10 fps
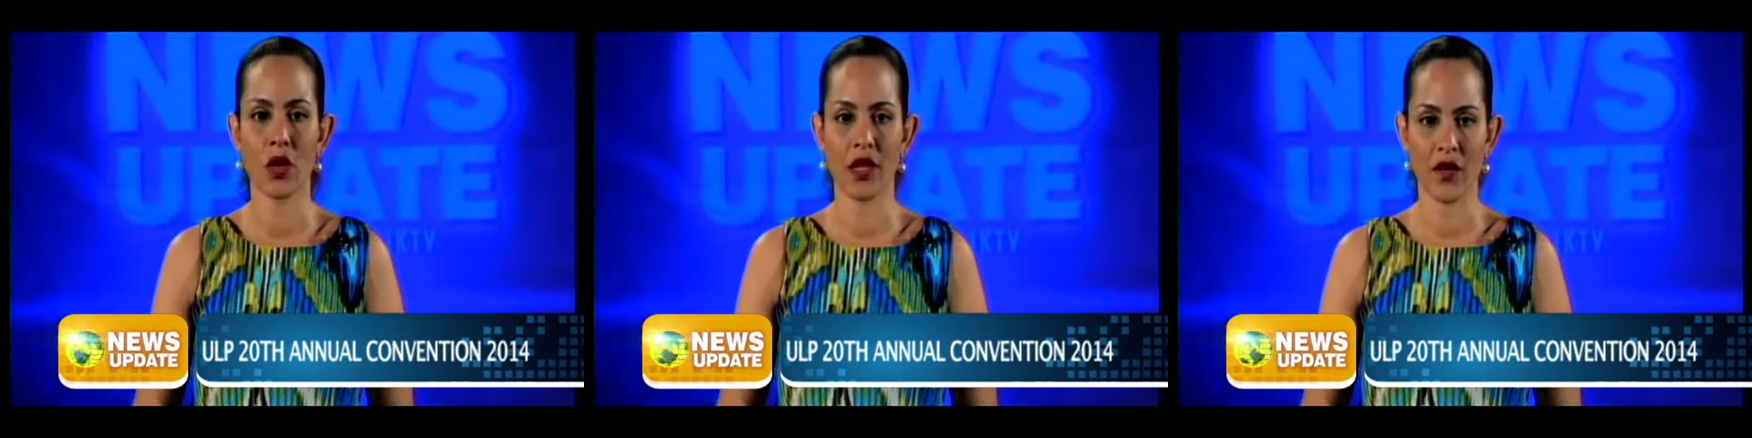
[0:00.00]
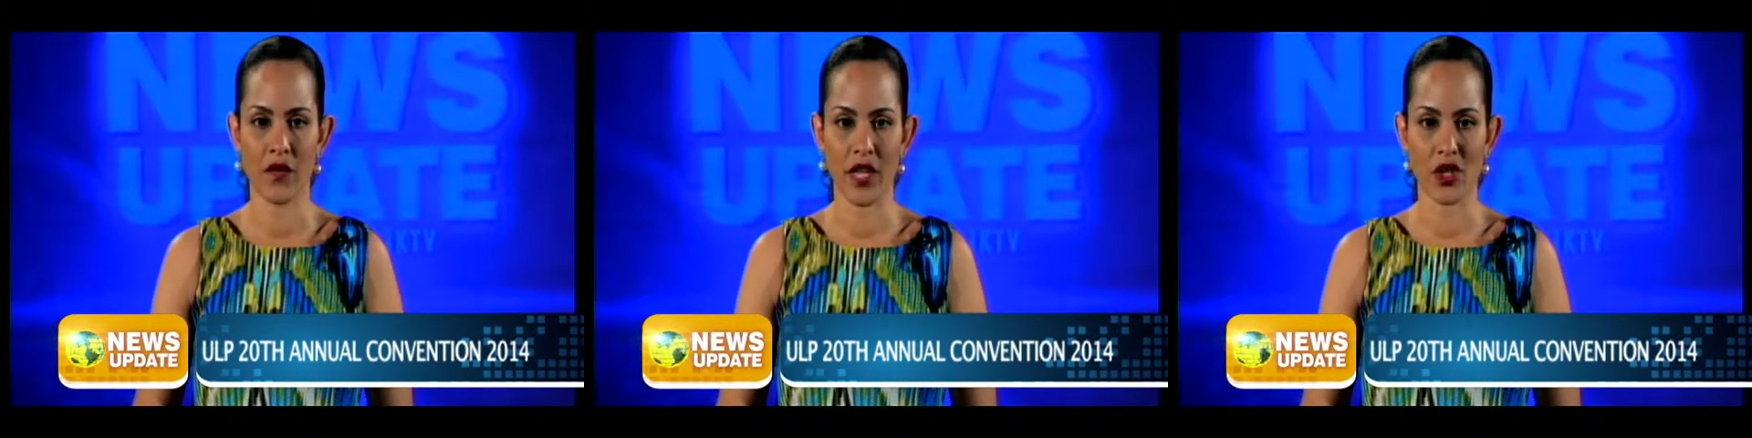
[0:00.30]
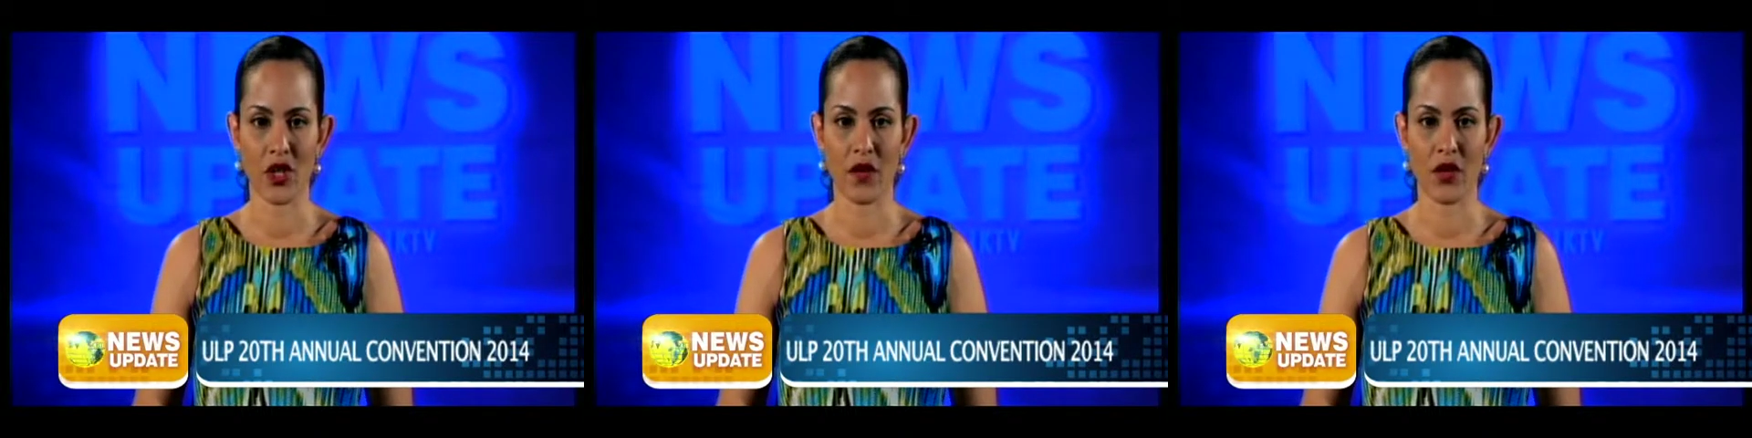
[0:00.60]

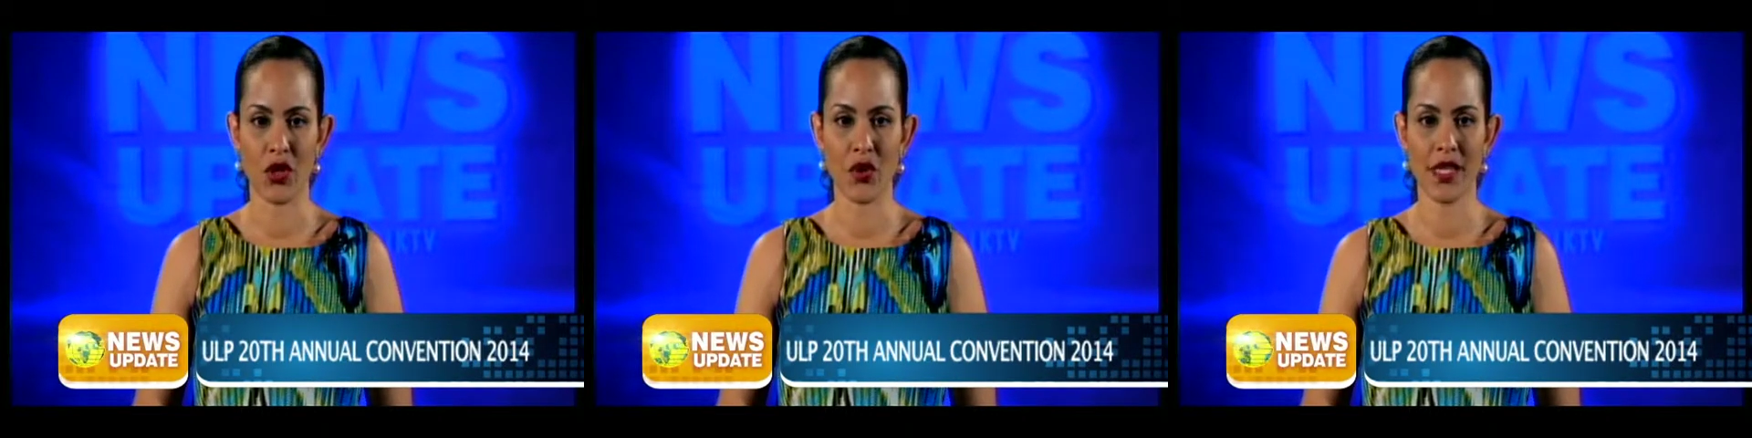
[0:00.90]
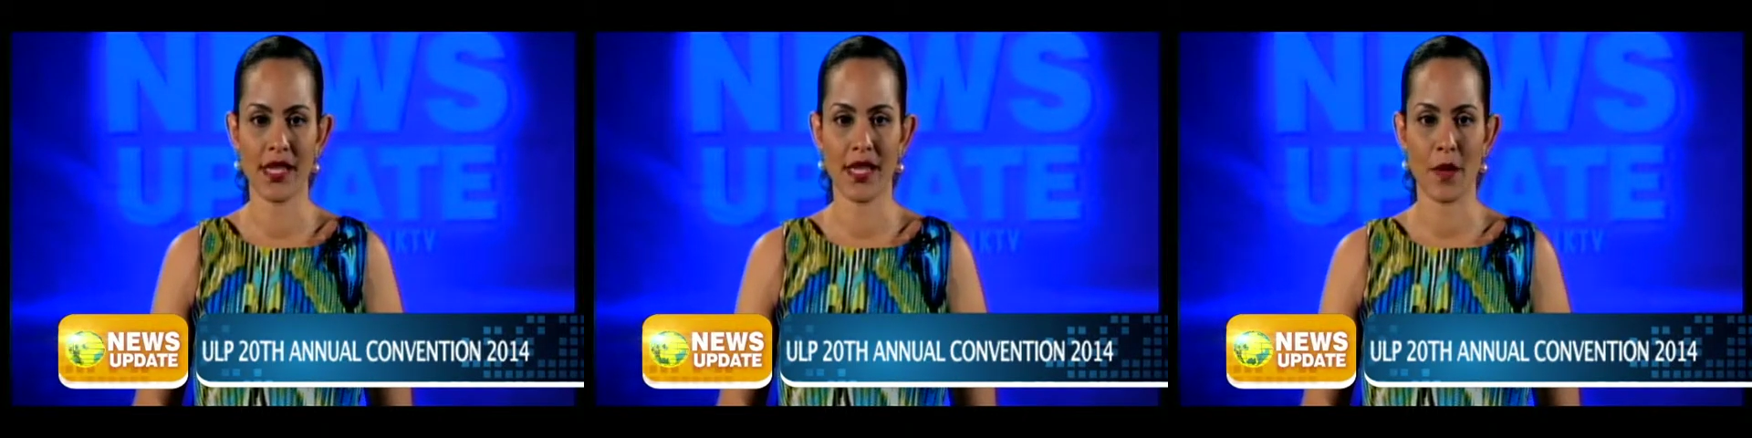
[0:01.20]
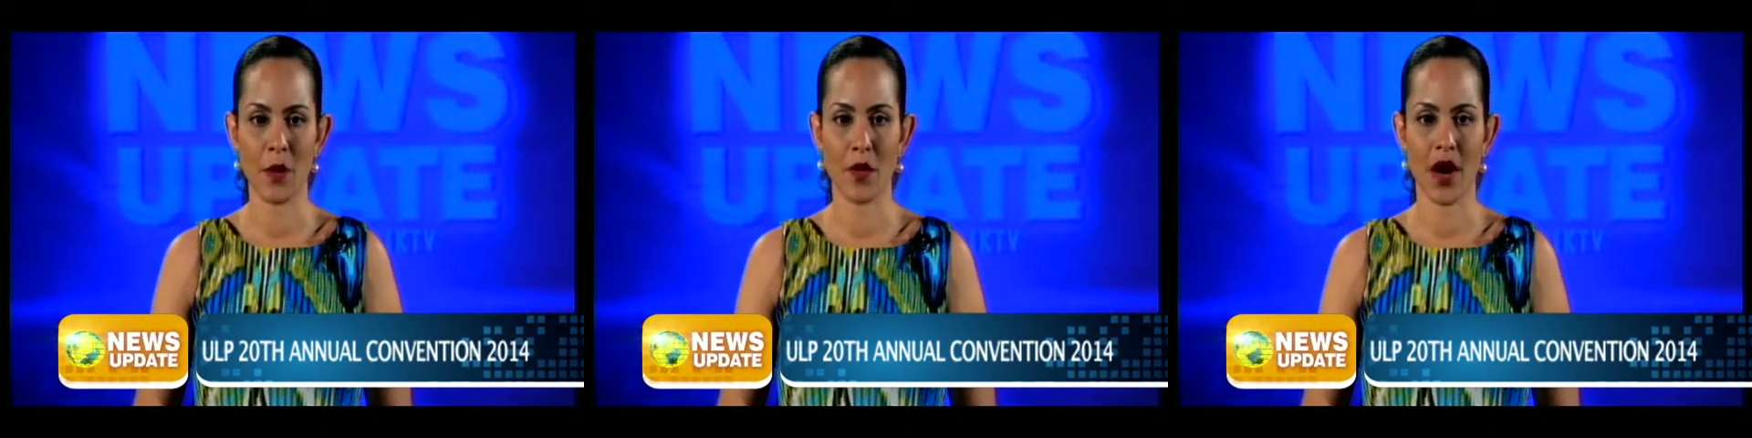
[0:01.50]
convention of the Unity
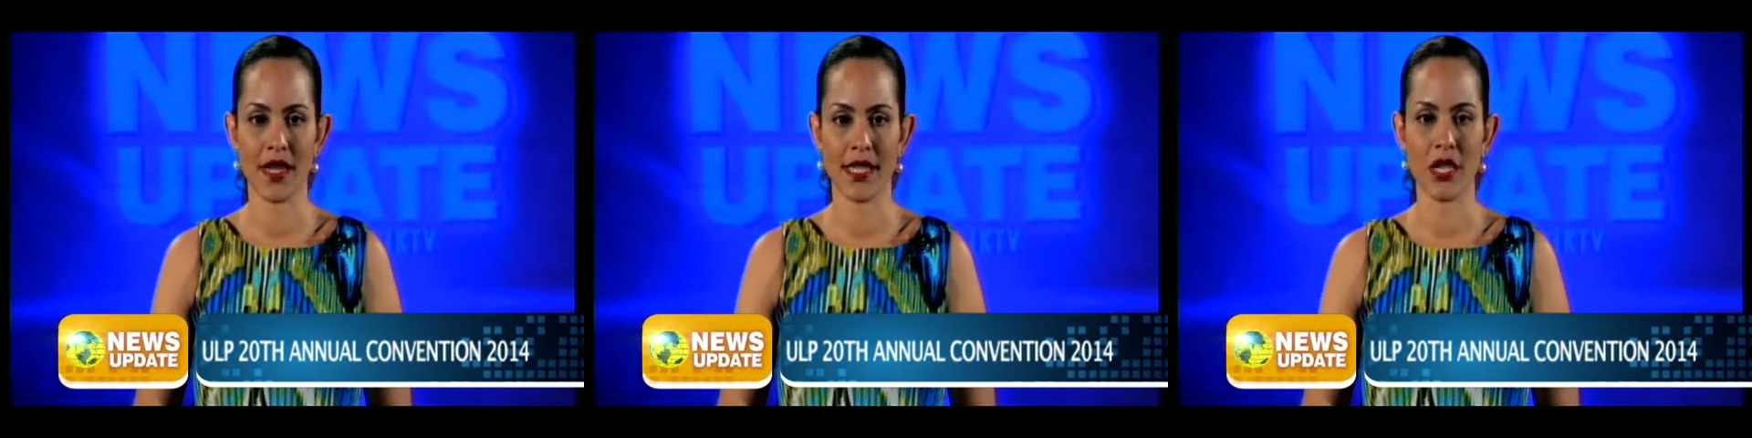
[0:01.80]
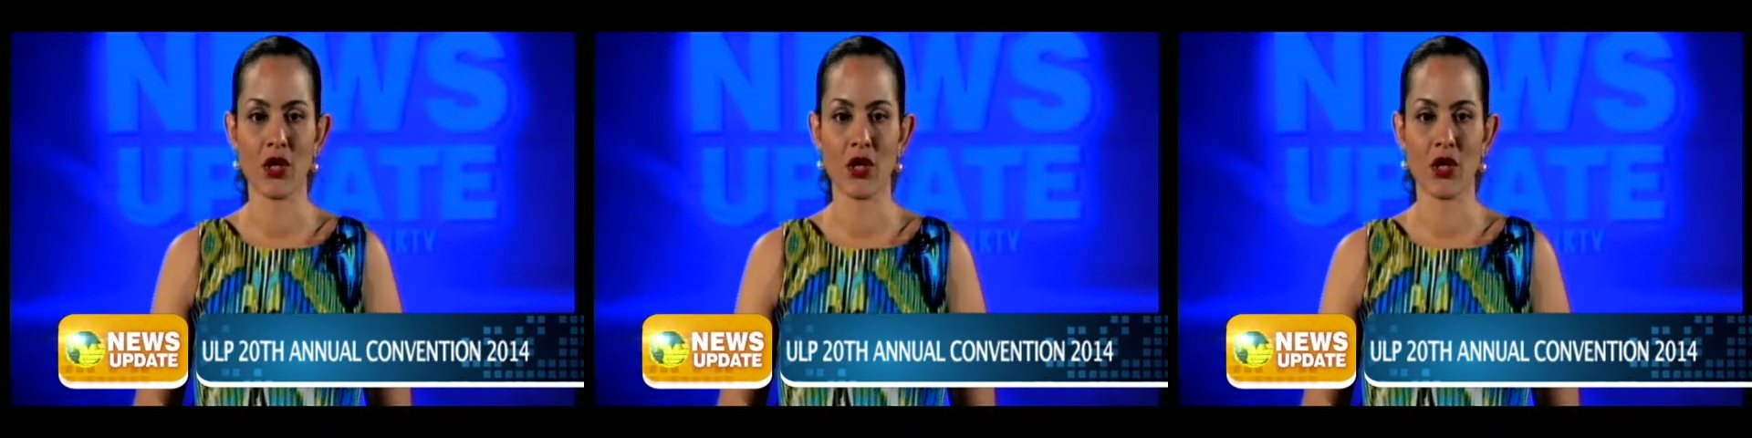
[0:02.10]
Labour Party,